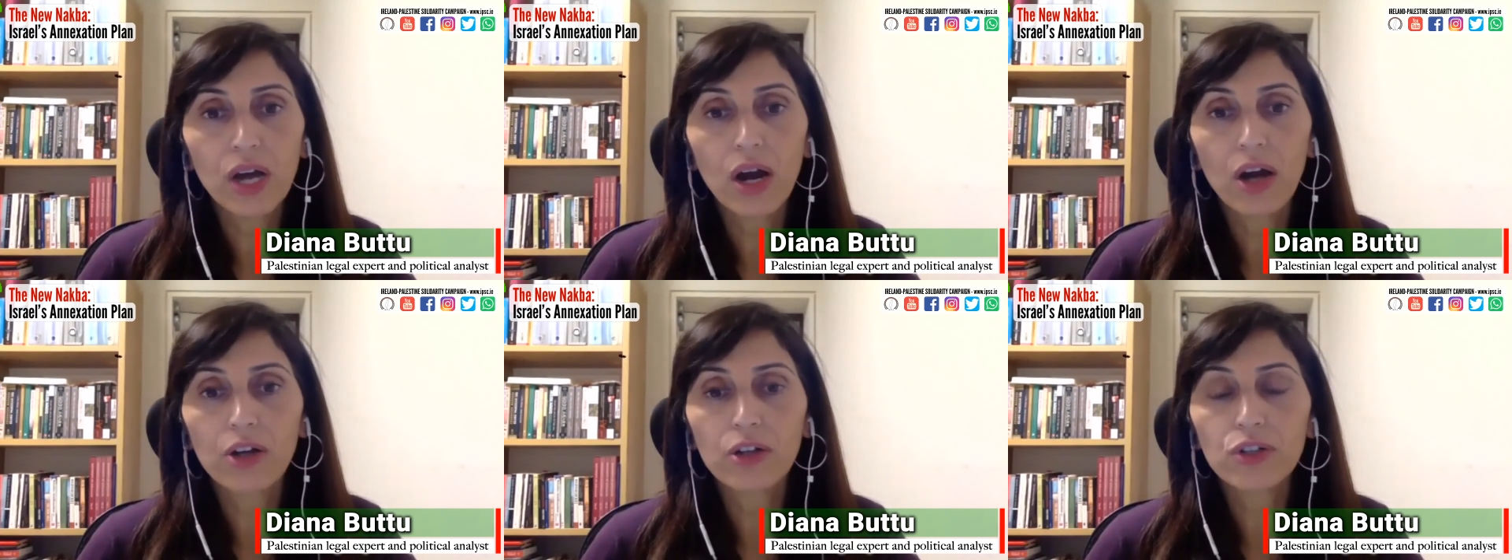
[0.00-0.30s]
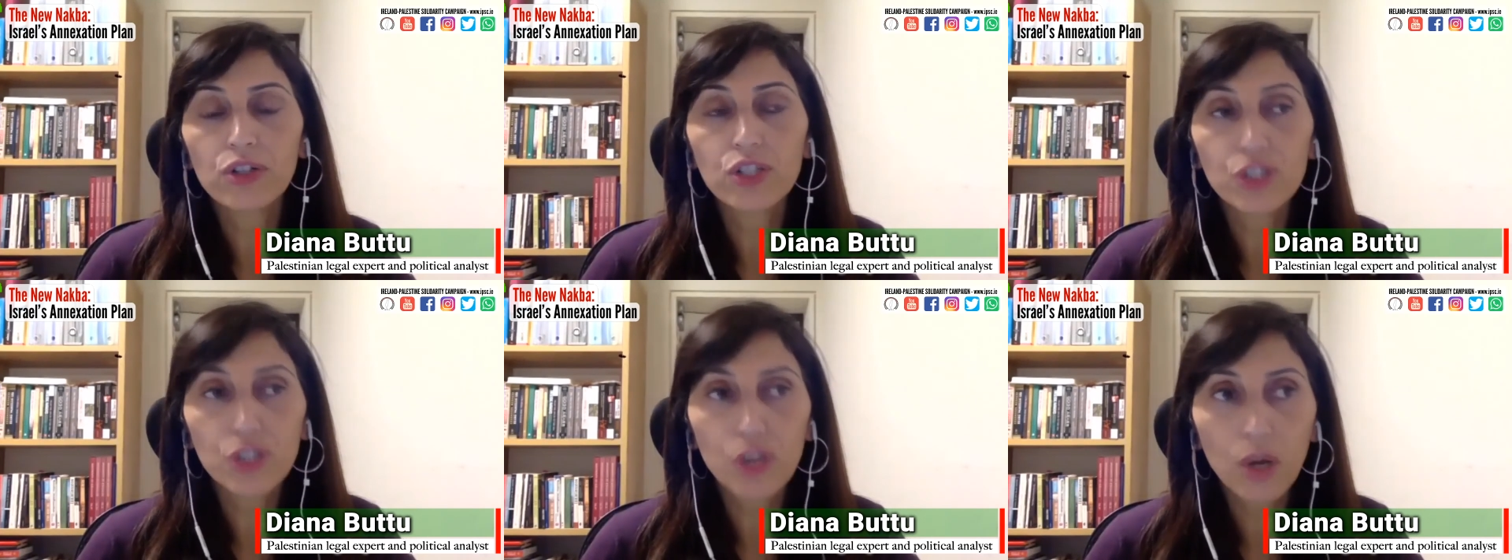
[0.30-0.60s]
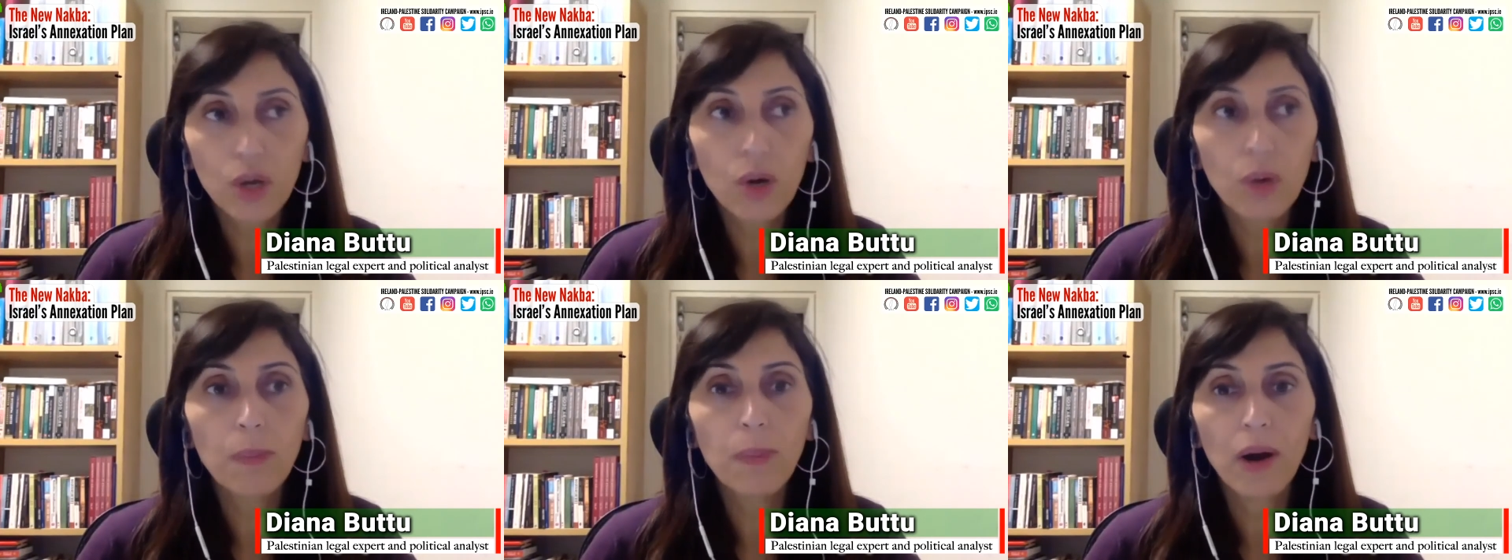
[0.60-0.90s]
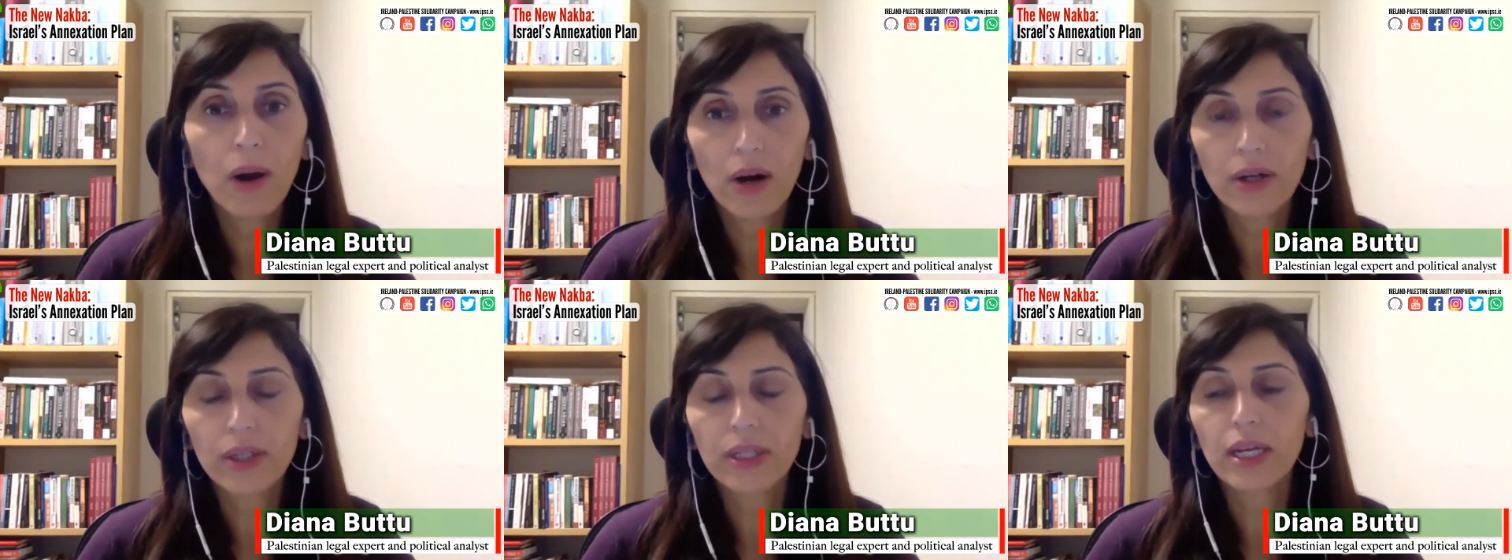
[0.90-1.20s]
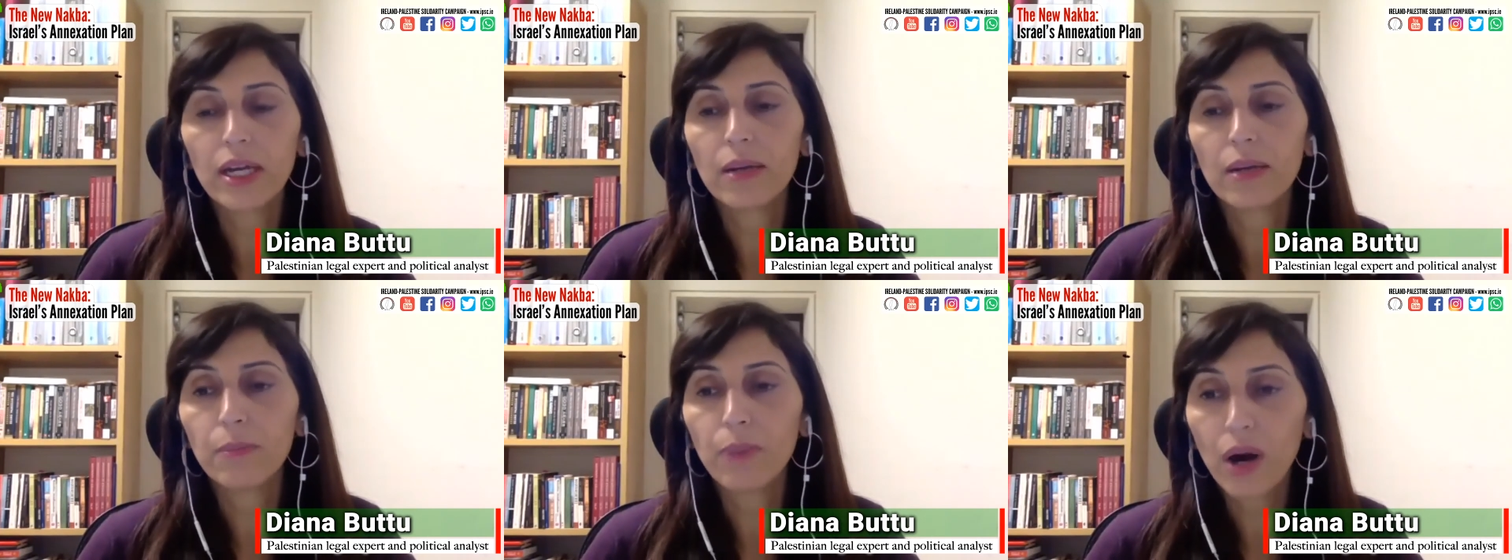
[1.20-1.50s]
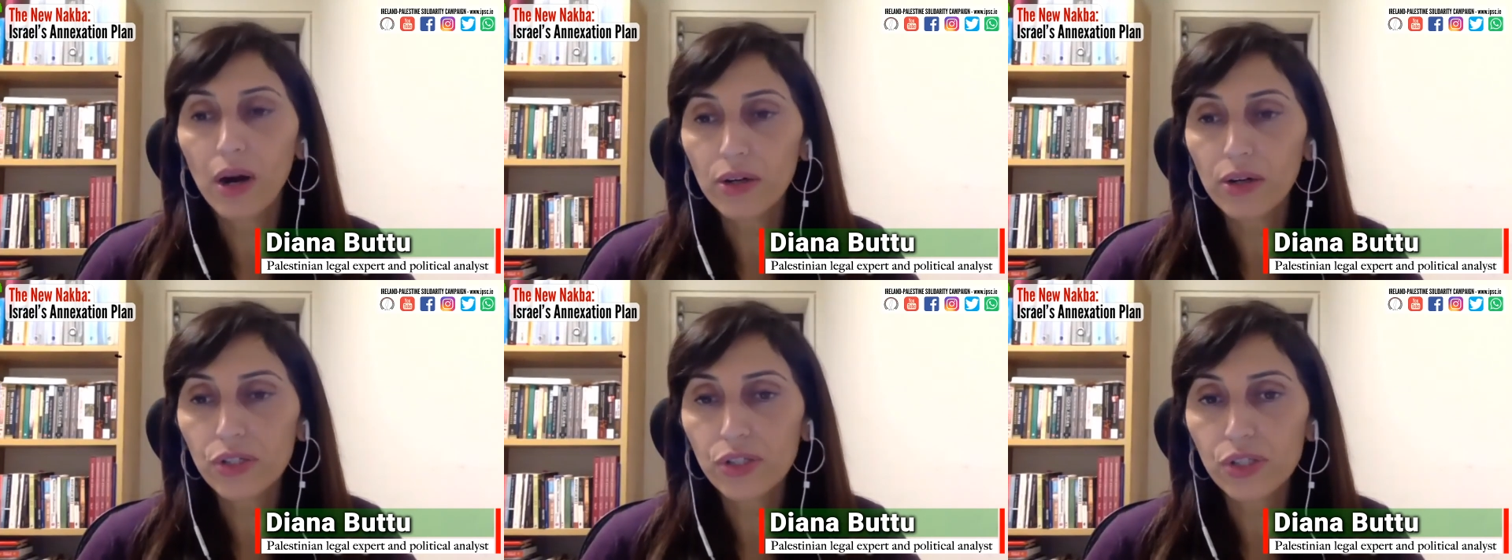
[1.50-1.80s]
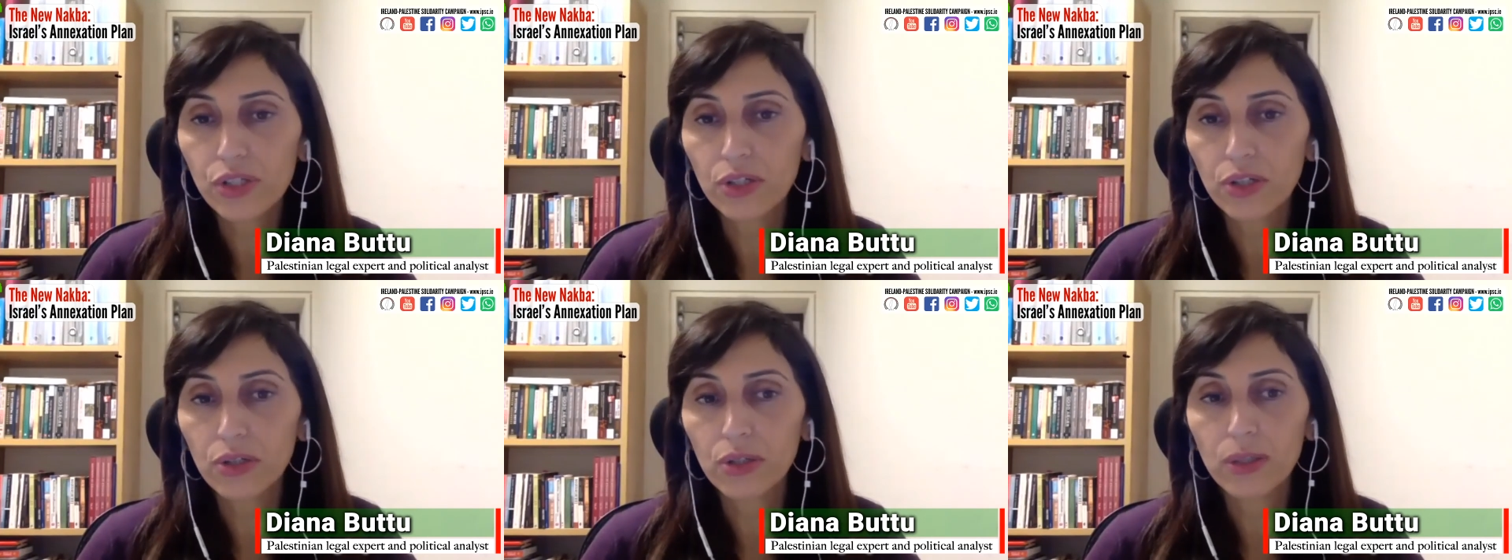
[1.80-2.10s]
are so part and
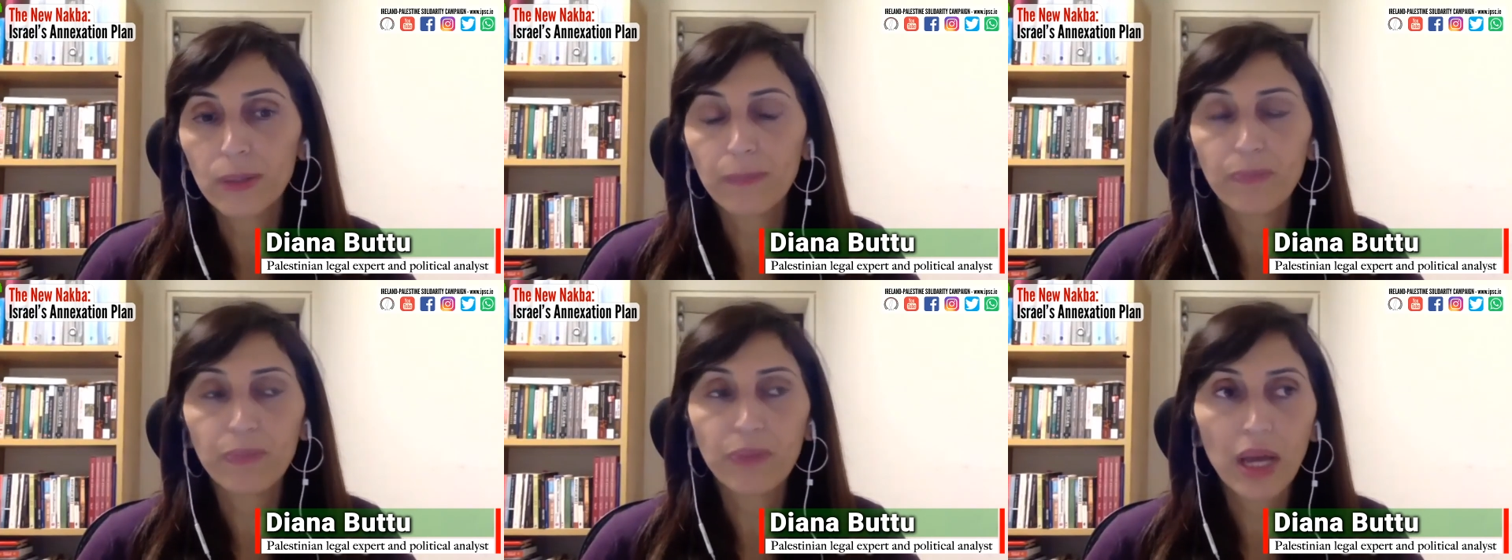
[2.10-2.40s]
parcel